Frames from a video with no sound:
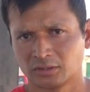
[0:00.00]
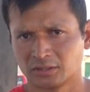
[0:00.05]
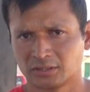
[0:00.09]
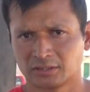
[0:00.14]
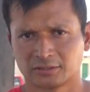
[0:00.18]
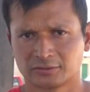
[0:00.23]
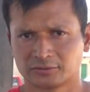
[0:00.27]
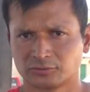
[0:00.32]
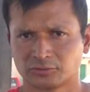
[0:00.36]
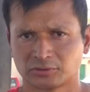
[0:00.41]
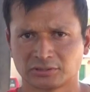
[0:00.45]

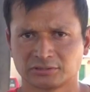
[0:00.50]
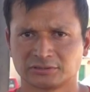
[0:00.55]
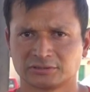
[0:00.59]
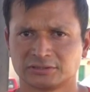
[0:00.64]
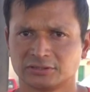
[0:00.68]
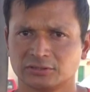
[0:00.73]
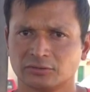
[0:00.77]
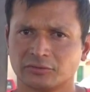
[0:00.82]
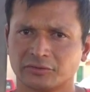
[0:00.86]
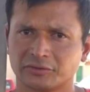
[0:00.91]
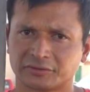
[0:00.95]
there you can
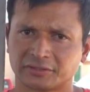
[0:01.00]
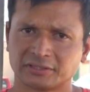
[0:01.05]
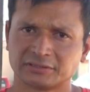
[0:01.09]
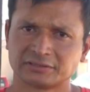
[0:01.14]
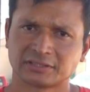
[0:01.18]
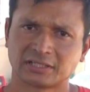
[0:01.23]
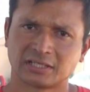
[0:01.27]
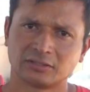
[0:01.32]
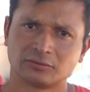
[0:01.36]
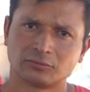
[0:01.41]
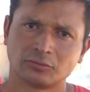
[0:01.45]
see other
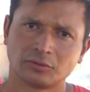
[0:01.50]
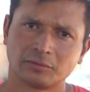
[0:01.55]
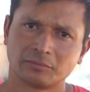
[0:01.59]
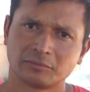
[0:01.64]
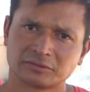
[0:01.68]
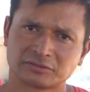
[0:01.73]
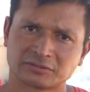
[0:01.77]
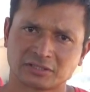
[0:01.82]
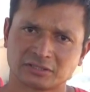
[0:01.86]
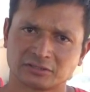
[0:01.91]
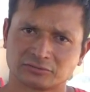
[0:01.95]
things that I'm
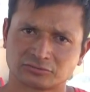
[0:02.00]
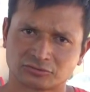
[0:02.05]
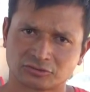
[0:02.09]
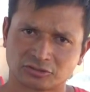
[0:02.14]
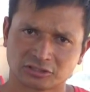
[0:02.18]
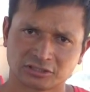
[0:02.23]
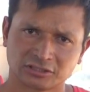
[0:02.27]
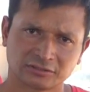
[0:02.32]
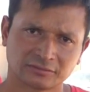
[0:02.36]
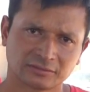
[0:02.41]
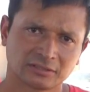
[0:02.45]
doing besides
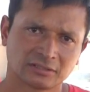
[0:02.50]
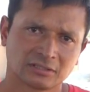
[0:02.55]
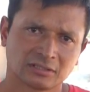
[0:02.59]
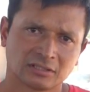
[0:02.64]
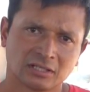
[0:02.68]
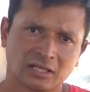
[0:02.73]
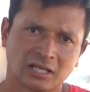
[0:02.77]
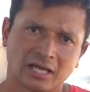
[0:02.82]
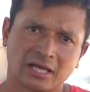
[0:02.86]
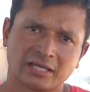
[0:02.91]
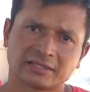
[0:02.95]
rocking.
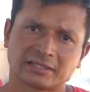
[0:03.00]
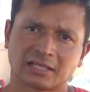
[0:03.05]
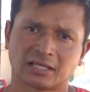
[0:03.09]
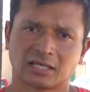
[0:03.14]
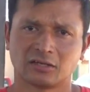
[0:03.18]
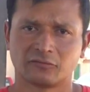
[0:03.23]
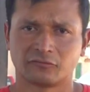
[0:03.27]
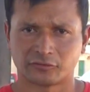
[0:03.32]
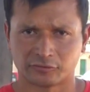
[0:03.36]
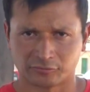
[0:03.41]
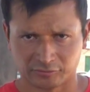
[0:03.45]
And
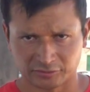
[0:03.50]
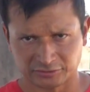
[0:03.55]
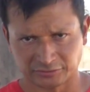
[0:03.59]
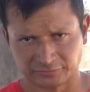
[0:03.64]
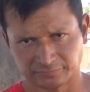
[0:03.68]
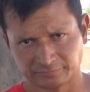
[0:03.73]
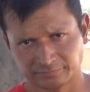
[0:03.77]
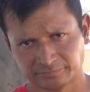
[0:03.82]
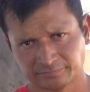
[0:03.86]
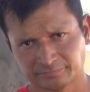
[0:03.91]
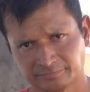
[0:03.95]
thank you for
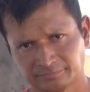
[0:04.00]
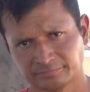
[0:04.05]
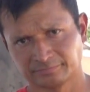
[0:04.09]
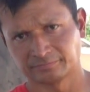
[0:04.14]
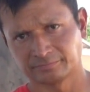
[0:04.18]
watching.